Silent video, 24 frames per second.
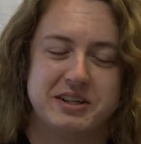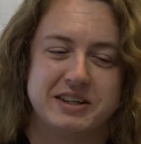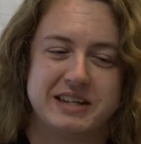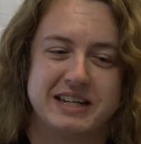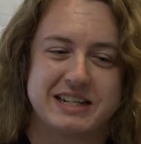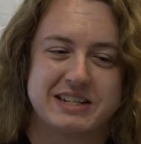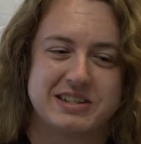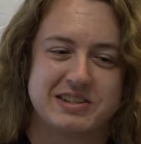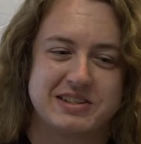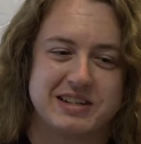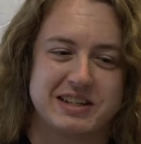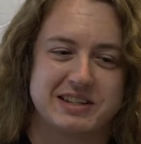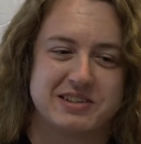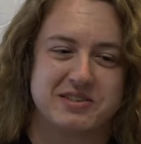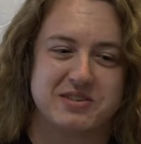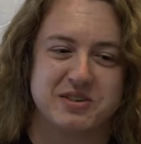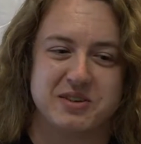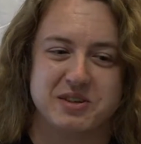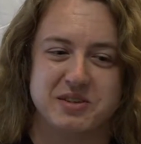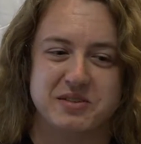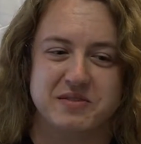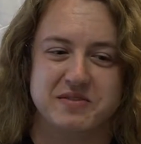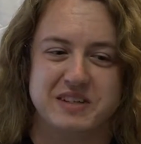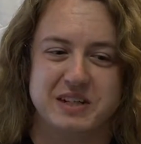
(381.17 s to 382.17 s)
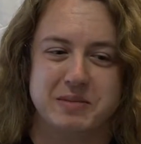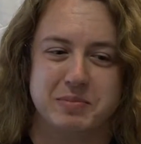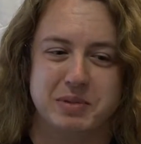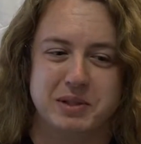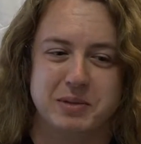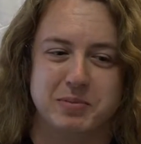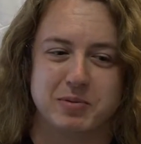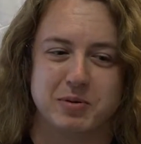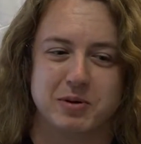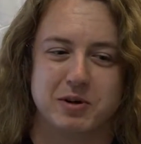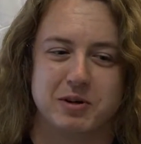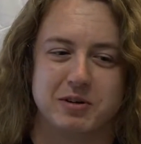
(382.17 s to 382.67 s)
That's sort of deeply
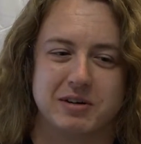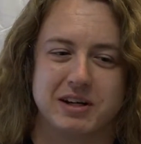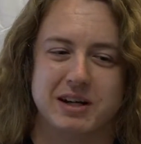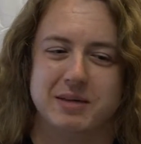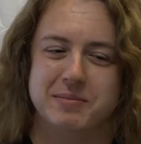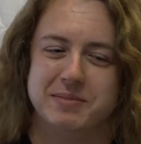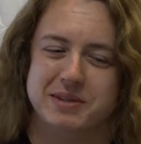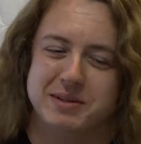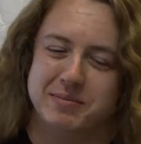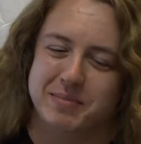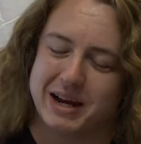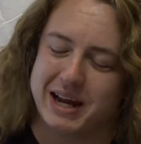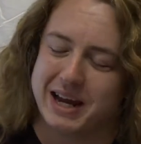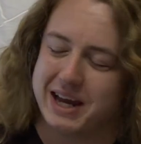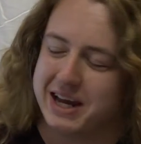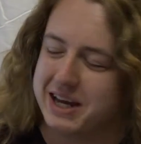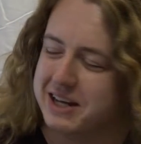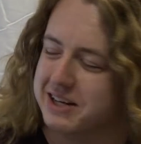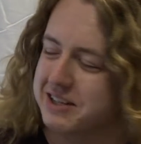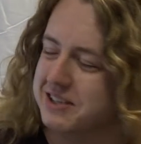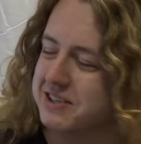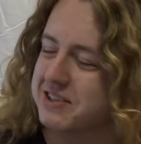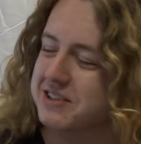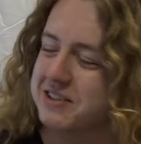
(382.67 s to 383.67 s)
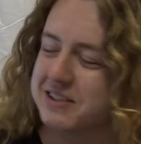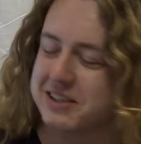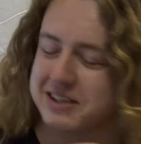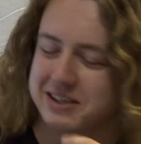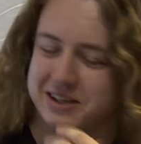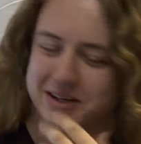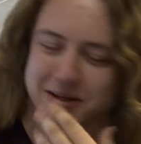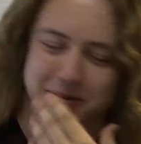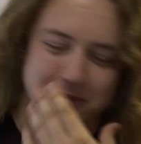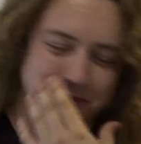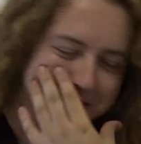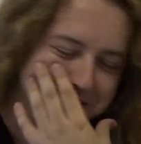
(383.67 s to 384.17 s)
programmed in my head, is
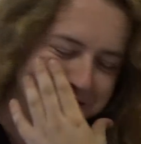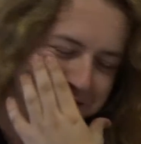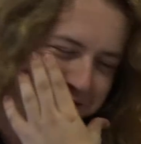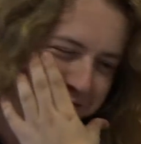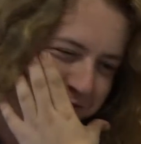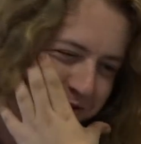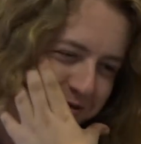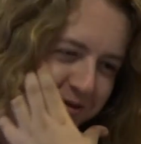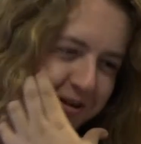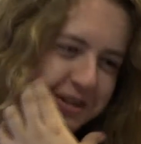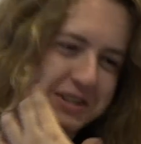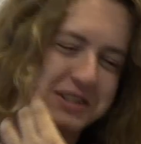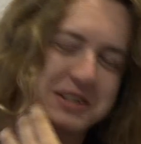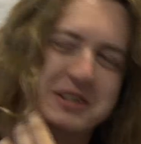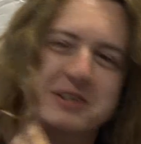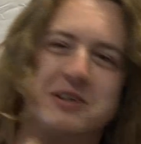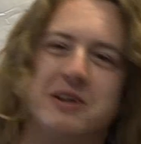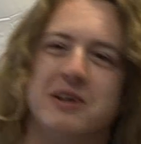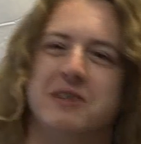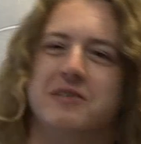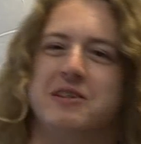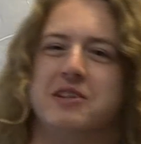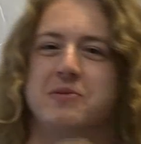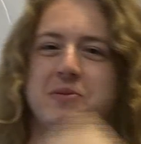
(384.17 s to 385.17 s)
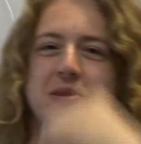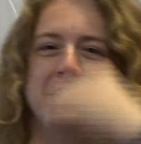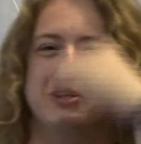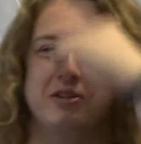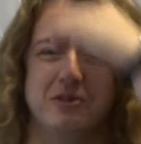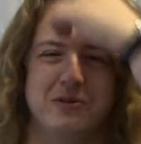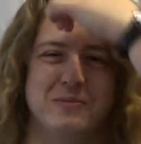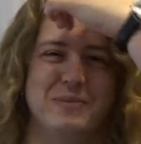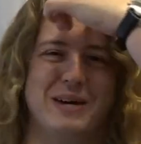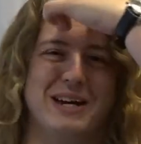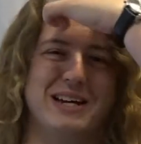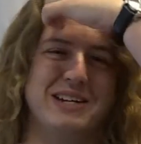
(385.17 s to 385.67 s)
that I should be writing code. That's what I
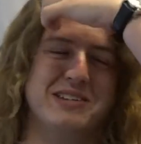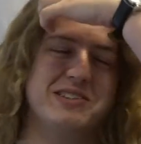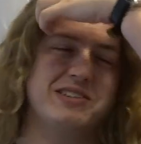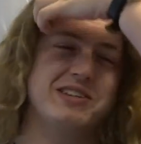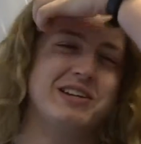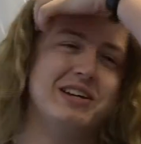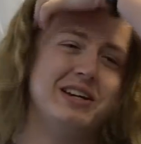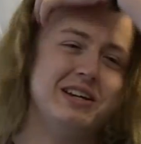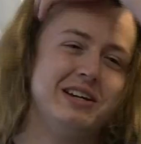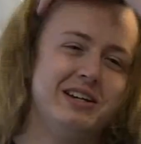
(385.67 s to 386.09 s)
do best.